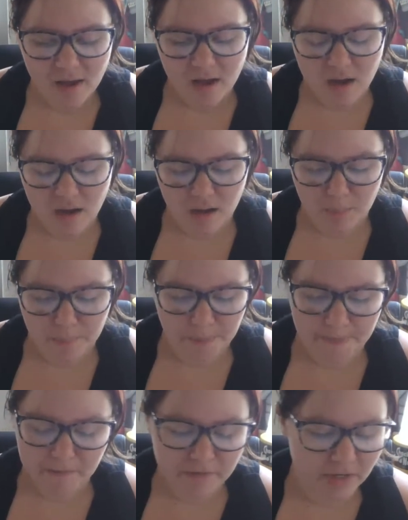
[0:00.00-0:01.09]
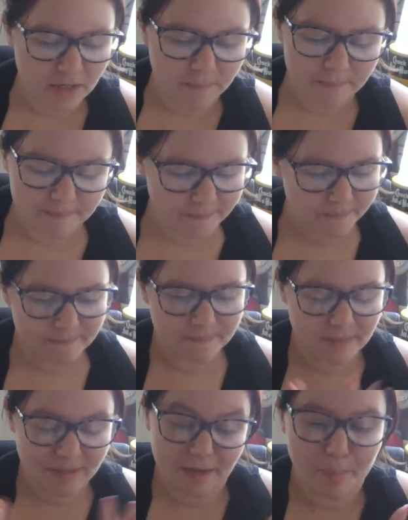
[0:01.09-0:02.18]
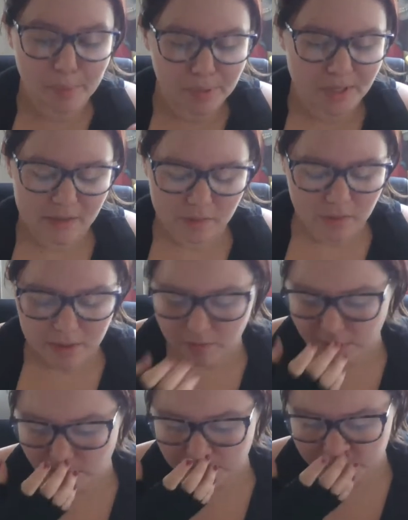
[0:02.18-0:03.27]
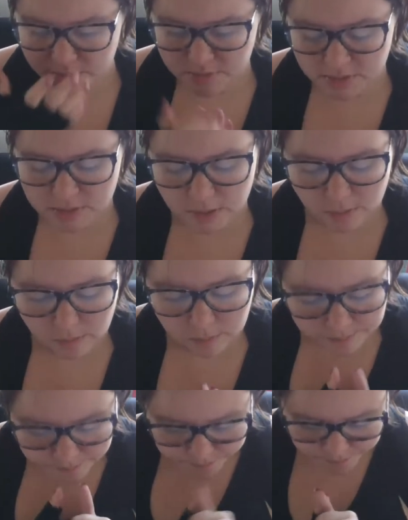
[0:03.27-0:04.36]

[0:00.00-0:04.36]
a very, like a book. I don't know how to write a book. So